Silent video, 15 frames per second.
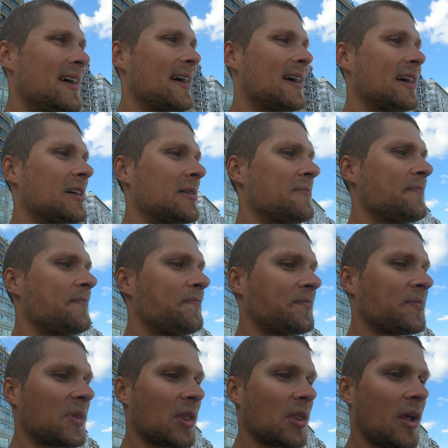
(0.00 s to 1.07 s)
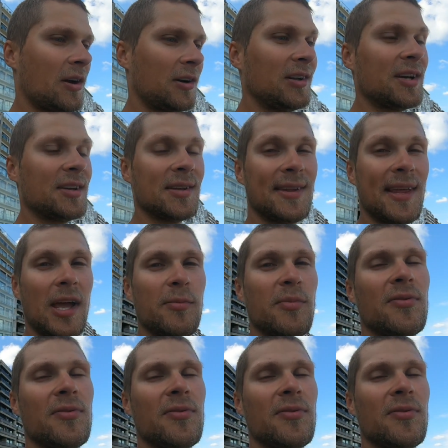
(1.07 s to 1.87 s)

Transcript: Um, early in the day,